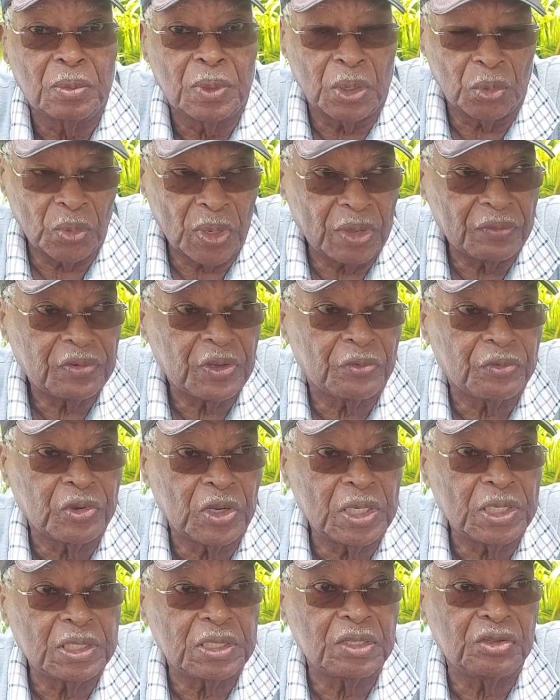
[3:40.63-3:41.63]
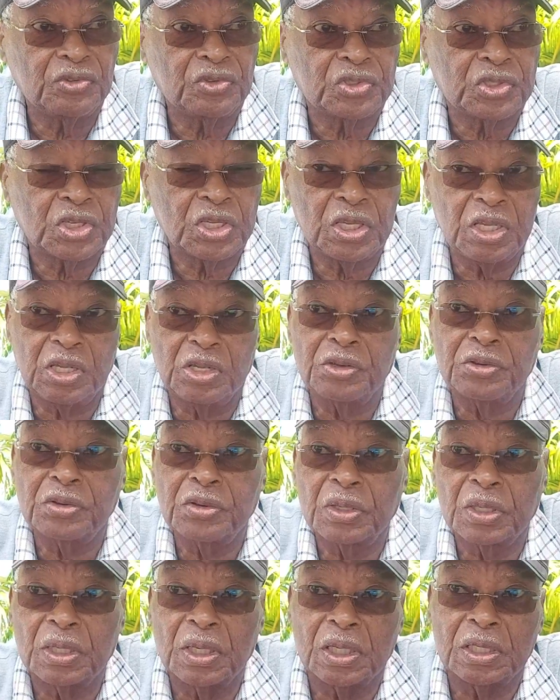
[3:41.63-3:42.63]
My wife have relatives
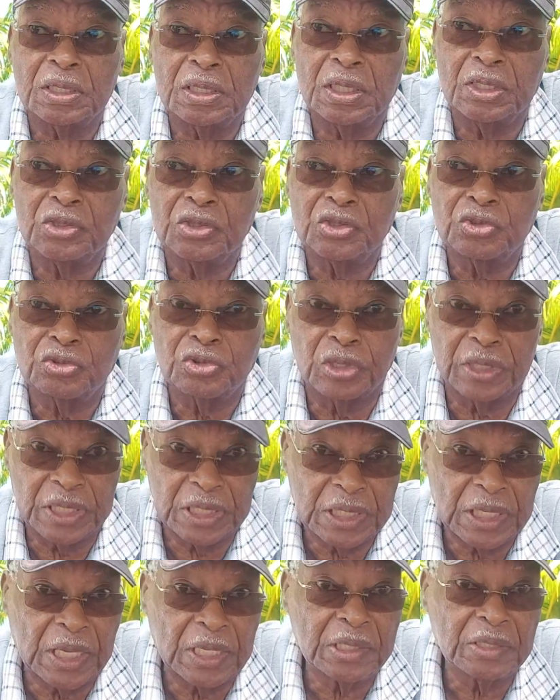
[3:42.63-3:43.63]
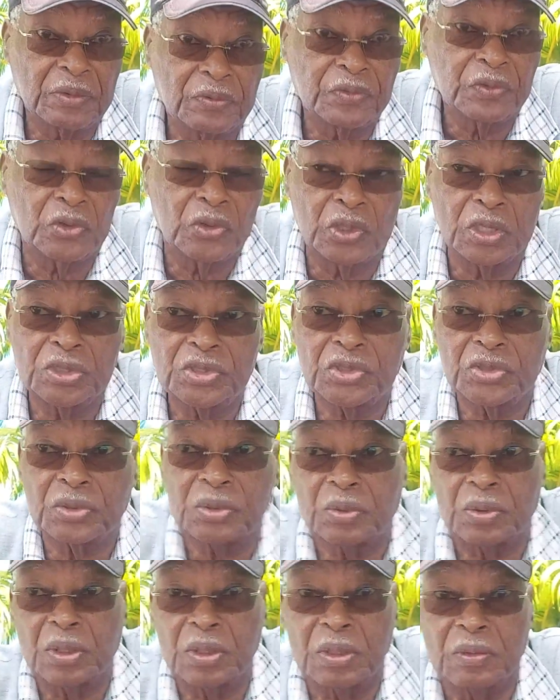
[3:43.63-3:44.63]
here and in Trinidad, of course,
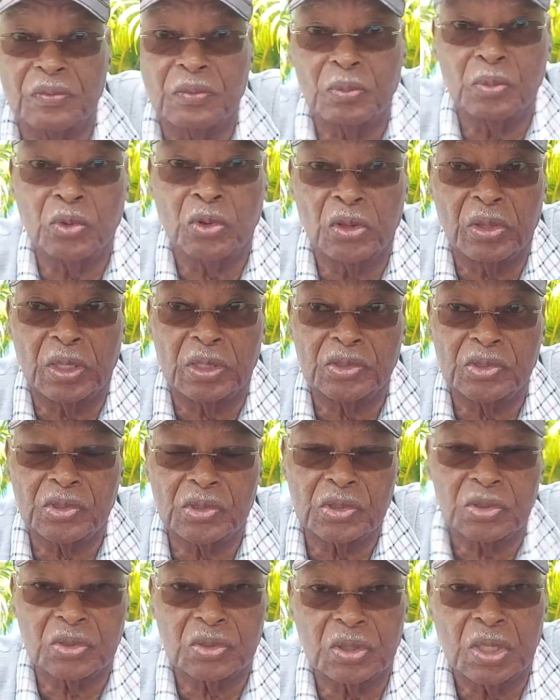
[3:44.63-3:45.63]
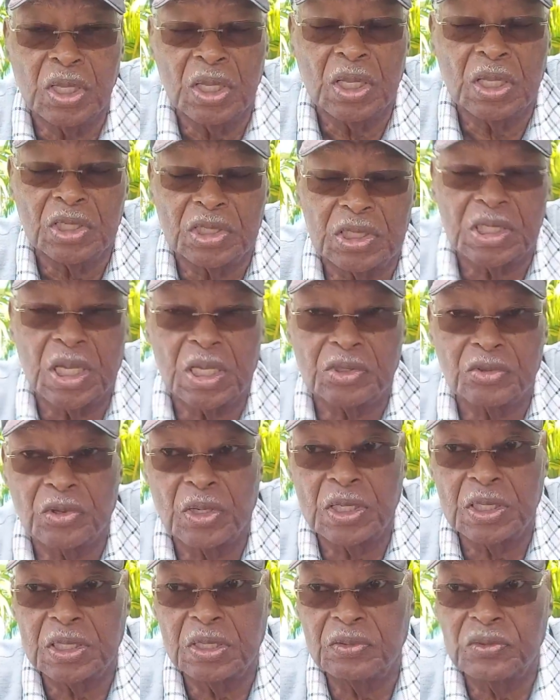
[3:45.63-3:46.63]
even more than she has
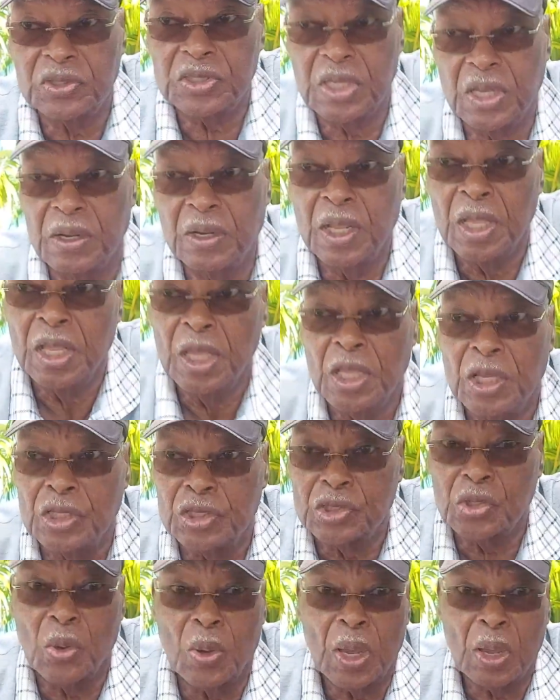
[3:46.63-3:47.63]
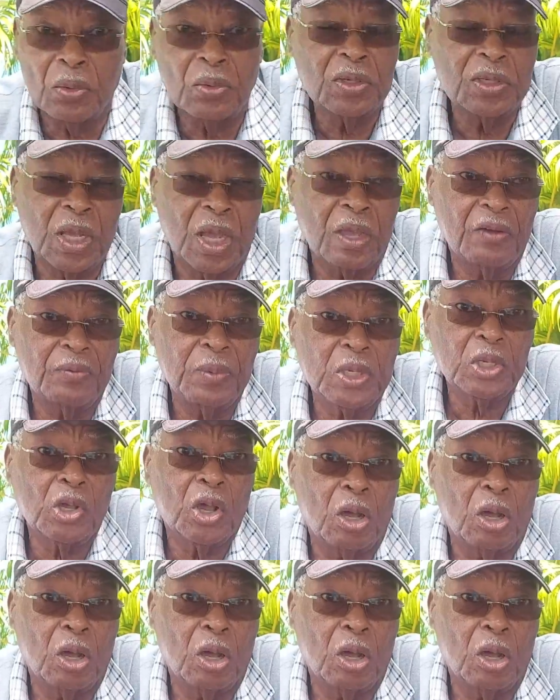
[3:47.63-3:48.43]
relatives there. So I've been